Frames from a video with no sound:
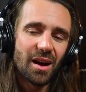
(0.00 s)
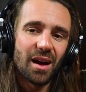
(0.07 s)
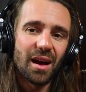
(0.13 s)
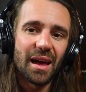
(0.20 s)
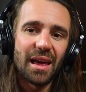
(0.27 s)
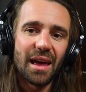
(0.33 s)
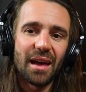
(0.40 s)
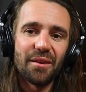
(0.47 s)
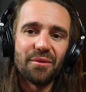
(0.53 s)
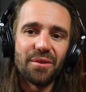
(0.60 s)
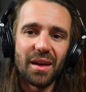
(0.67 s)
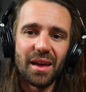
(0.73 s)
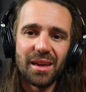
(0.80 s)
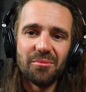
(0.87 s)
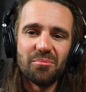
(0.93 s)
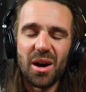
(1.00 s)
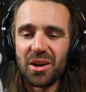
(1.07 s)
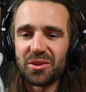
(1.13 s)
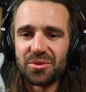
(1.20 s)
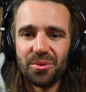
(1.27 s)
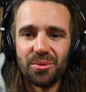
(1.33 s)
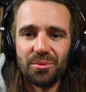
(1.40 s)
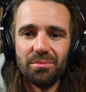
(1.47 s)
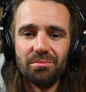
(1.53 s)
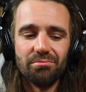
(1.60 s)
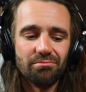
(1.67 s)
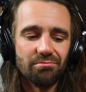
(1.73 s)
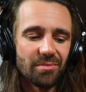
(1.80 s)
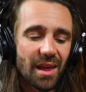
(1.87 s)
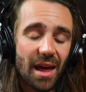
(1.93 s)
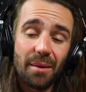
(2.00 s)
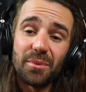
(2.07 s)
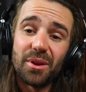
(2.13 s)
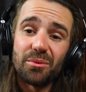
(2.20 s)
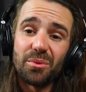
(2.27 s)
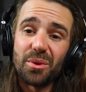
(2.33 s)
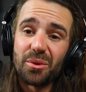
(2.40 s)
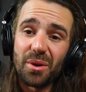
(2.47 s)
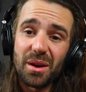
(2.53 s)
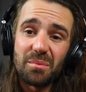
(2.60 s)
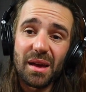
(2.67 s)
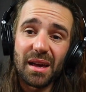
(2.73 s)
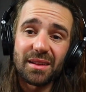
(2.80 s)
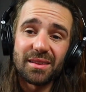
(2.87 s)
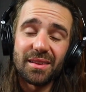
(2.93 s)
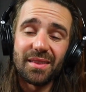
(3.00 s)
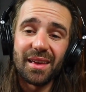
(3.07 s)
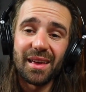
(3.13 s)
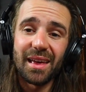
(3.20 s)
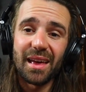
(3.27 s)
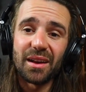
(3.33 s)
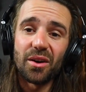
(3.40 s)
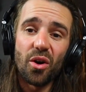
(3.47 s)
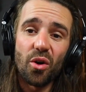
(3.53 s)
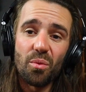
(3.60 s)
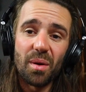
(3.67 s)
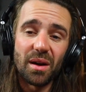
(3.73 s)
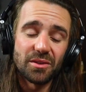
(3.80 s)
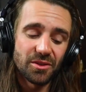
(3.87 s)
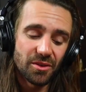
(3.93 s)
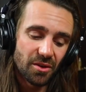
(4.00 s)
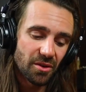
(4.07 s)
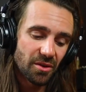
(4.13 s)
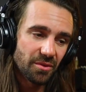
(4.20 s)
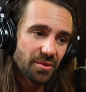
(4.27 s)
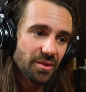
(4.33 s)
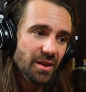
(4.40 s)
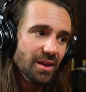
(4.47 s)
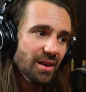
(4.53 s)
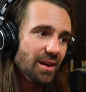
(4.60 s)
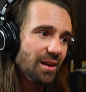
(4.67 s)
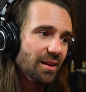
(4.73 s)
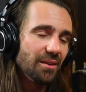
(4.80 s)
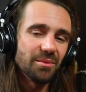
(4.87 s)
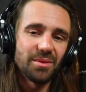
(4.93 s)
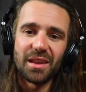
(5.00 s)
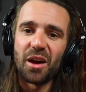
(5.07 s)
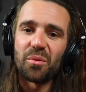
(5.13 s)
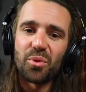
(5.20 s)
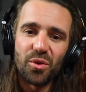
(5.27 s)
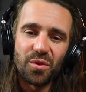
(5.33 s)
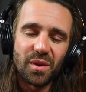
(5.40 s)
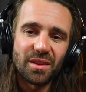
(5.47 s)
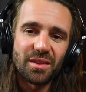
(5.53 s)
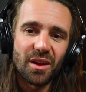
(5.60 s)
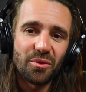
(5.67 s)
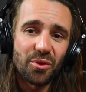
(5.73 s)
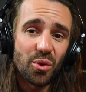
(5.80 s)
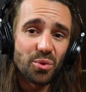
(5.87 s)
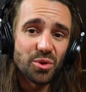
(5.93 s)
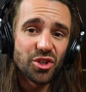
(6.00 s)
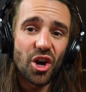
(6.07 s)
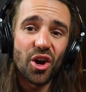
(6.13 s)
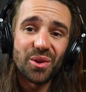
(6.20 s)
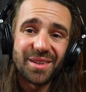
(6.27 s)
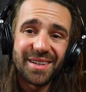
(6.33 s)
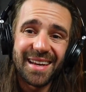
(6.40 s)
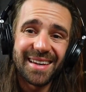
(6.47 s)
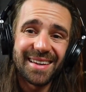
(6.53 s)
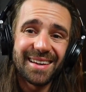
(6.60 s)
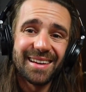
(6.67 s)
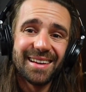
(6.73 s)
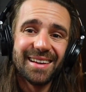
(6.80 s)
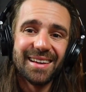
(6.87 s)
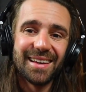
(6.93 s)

I have a Marshall cabinet with greenbacks in there and a whole bunch of soundproofing stuff called tontine